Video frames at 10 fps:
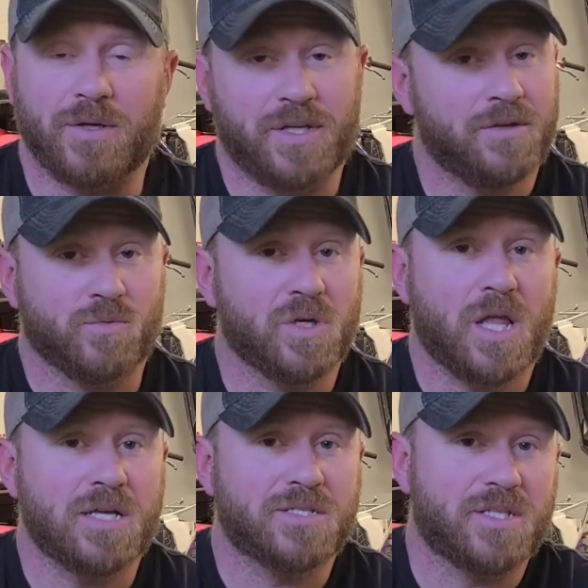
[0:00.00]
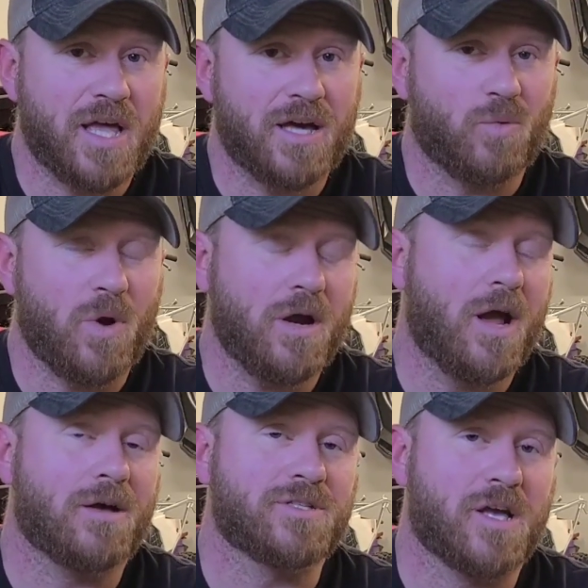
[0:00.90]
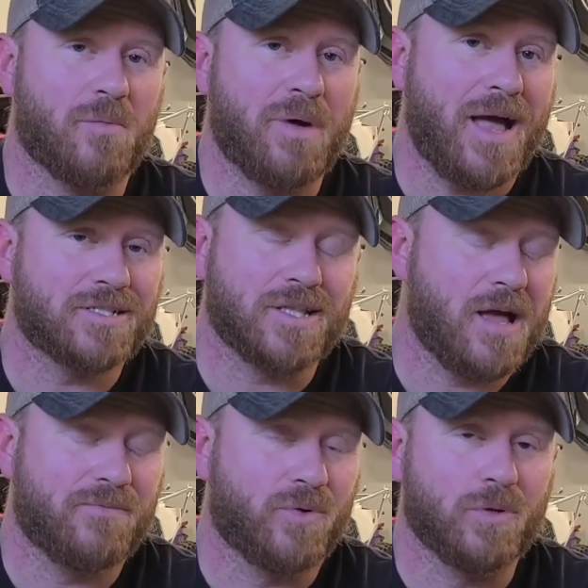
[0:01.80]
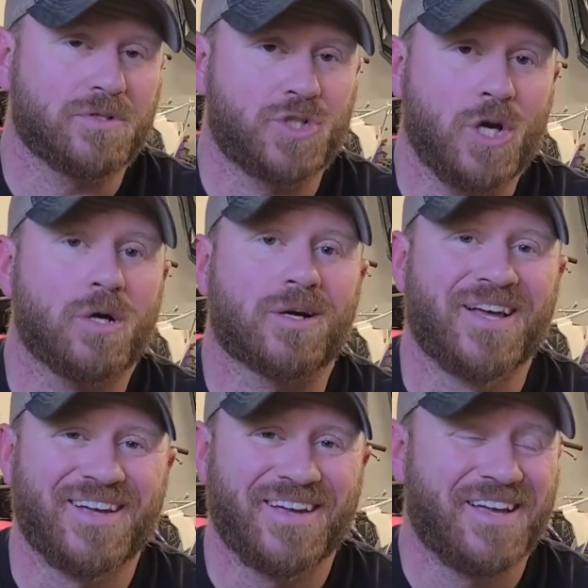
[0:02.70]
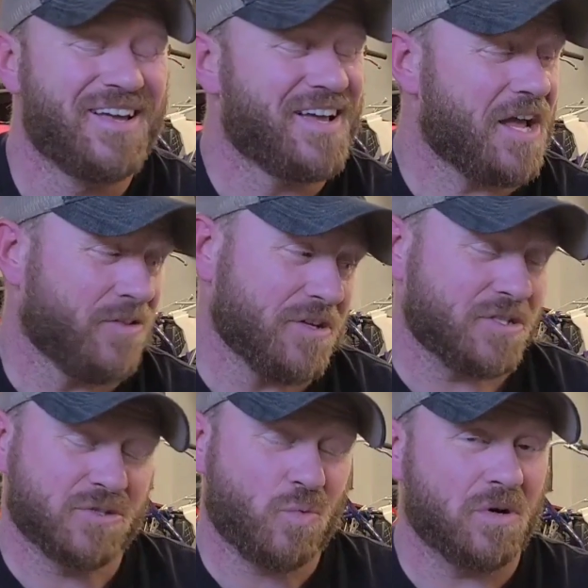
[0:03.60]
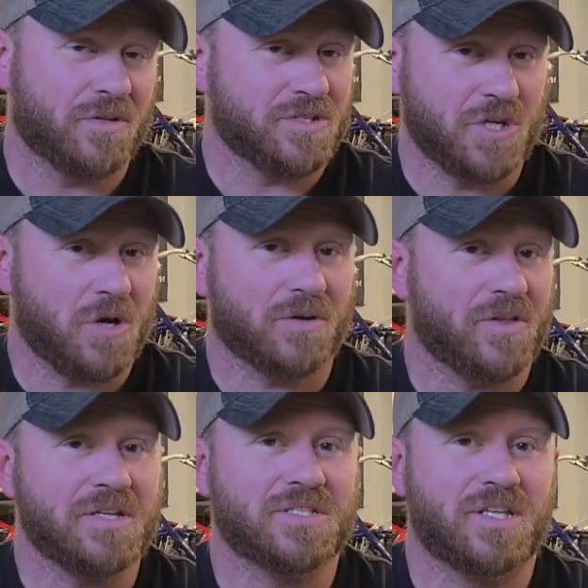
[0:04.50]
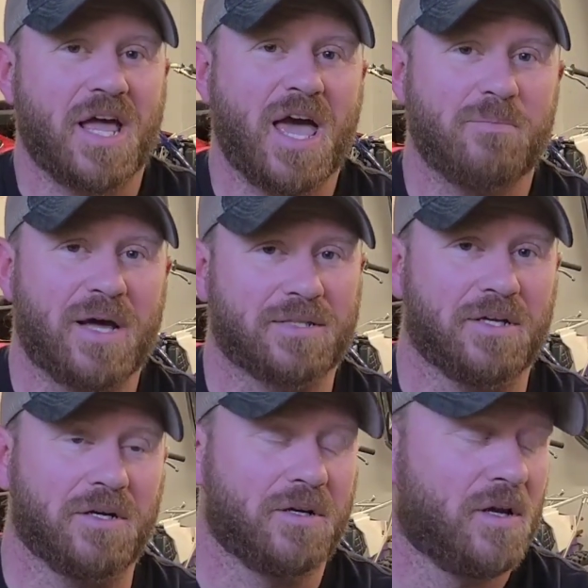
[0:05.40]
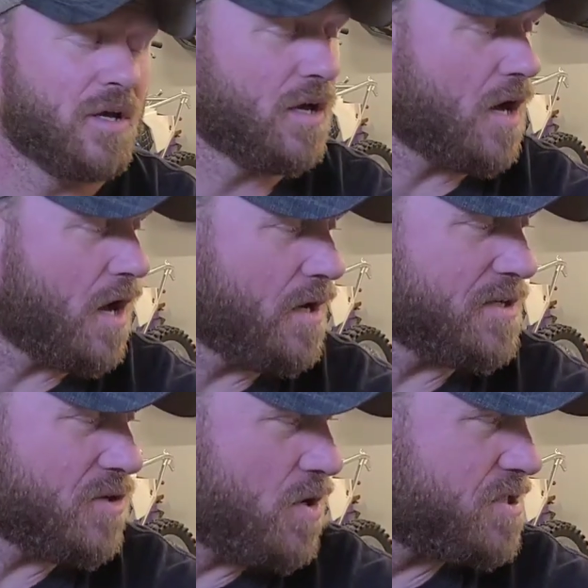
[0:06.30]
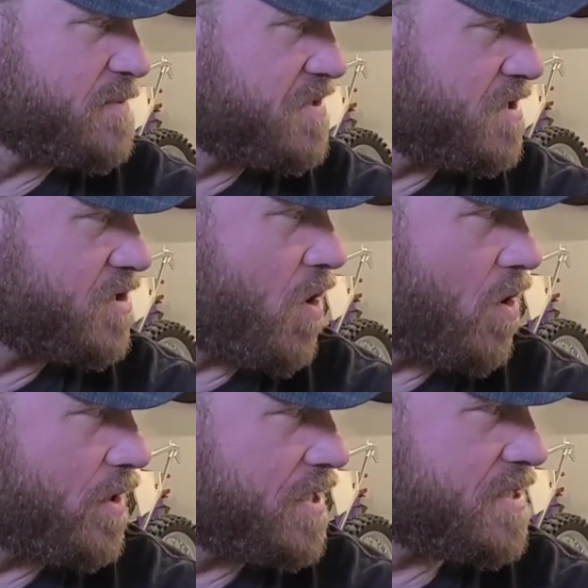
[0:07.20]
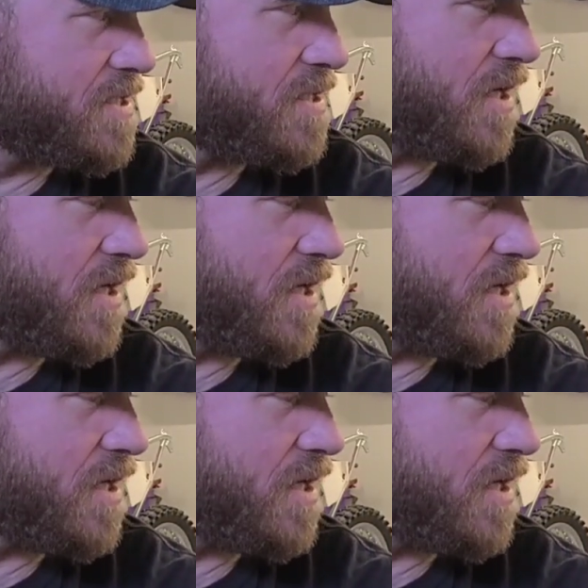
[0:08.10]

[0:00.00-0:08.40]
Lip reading: didn't realize that they had a warehouse out back slapped full of junk. And this was one of the junk things that they had back there. As awesome as this car is,